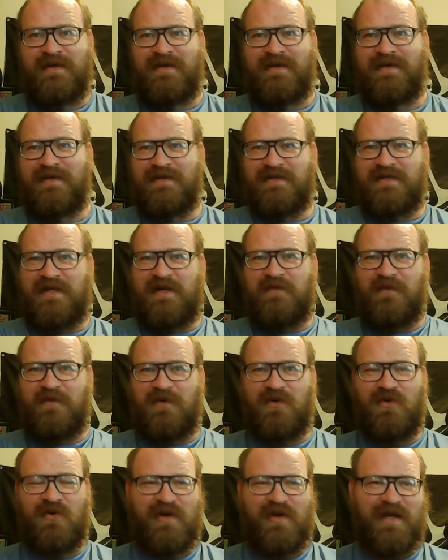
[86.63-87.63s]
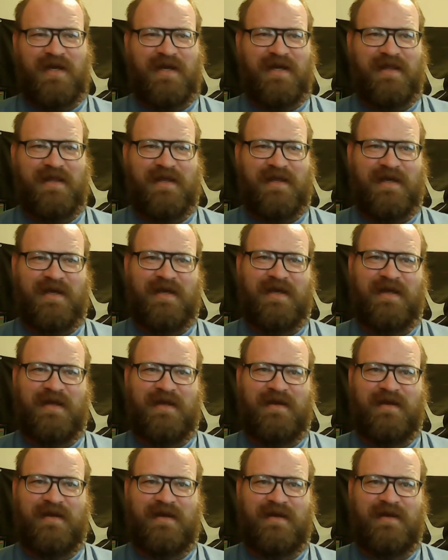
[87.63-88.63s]
instead of recording anything.
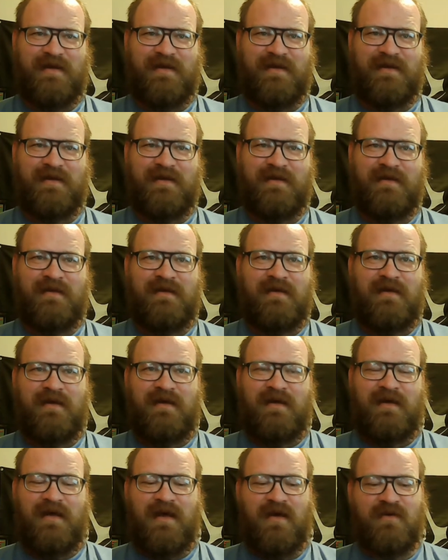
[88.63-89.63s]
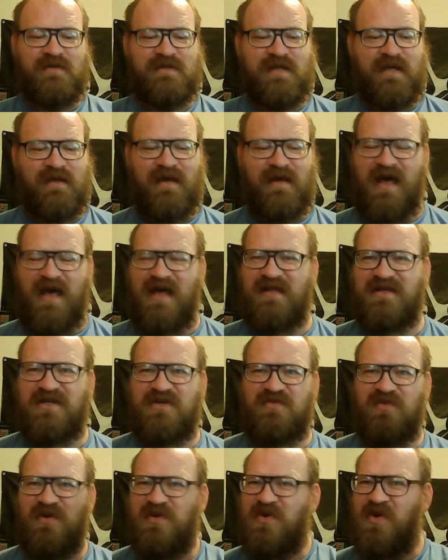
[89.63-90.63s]
And uh, I was like, I'll
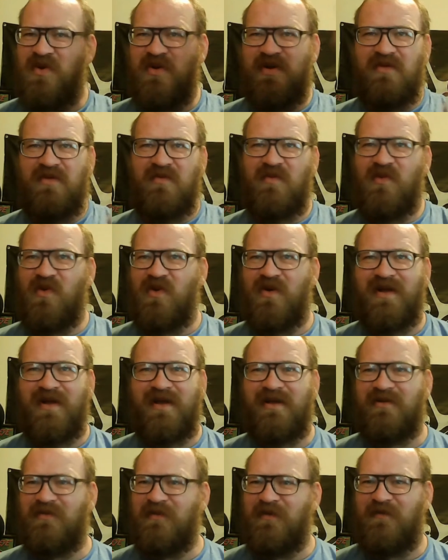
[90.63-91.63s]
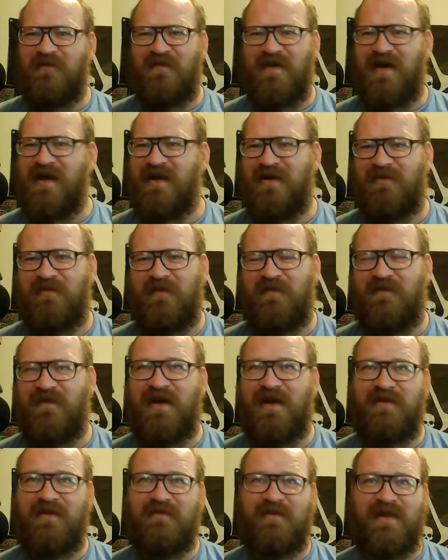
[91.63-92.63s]
just record in the morning. It'll be fine. It'll be
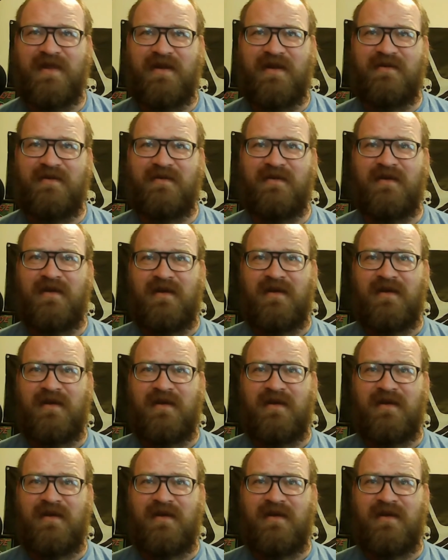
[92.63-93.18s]
fine. But then,